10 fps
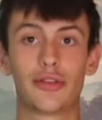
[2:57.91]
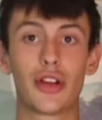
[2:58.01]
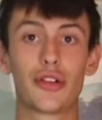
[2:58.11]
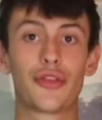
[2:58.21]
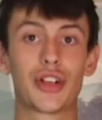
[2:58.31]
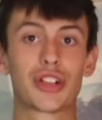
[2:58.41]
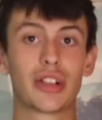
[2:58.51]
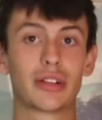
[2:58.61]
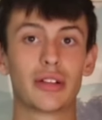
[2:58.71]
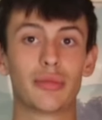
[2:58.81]
float
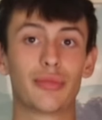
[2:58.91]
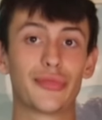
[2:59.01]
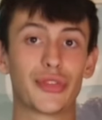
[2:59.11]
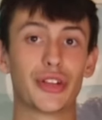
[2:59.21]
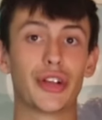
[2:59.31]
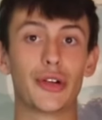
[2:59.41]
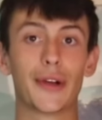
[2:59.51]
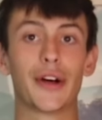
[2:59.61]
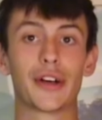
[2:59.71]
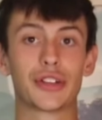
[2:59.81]
fishing to no
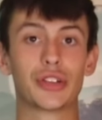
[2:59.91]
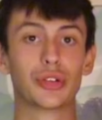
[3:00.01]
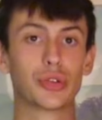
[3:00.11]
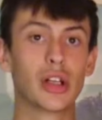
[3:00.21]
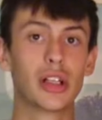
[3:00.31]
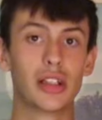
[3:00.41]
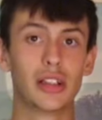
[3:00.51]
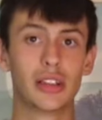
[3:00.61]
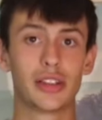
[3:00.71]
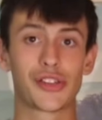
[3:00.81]
luck all.
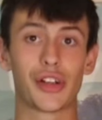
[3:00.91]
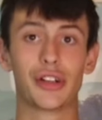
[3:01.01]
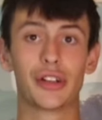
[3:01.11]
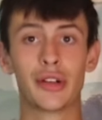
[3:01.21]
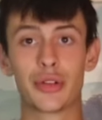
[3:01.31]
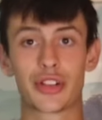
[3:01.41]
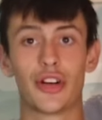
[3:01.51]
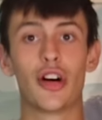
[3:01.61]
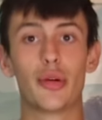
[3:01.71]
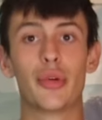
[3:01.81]
So it was
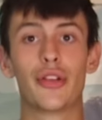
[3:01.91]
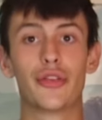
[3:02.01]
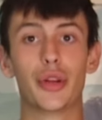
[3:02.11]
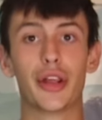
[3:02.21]
time for